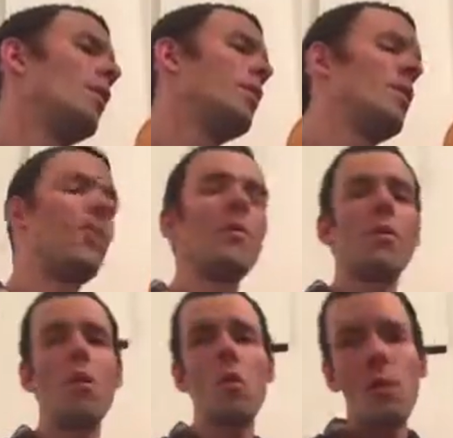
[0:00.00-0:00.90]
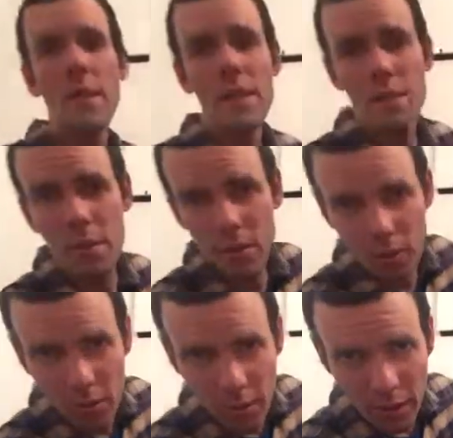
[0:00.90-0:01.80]
So always
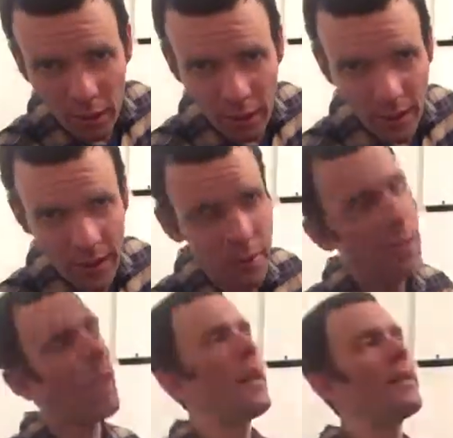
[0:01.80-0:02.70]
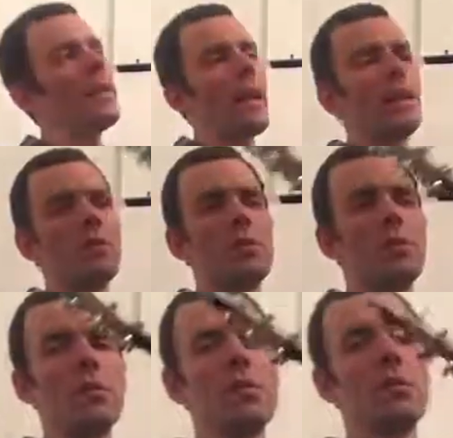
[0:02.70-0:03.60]
look at a guitar
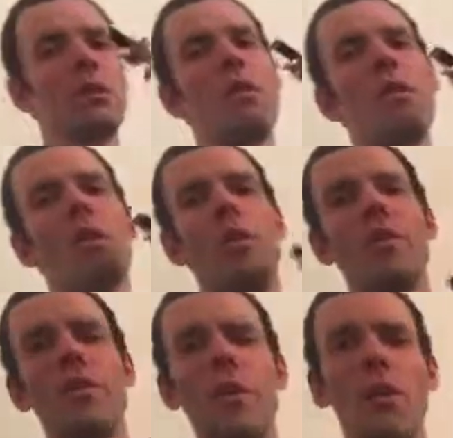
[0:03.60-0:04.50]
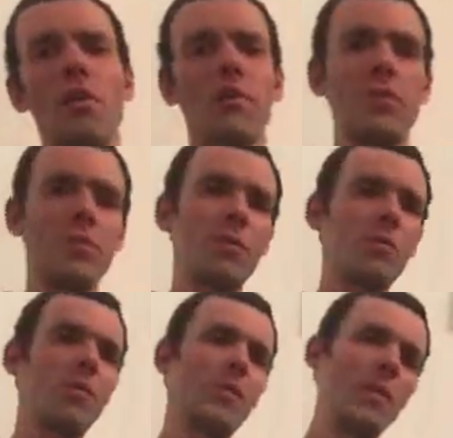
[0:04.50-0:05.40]
down
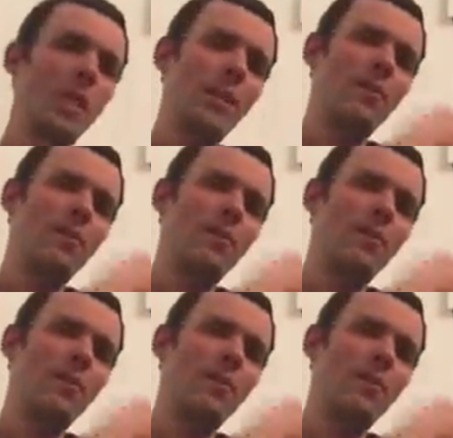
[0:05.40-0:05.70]
onto the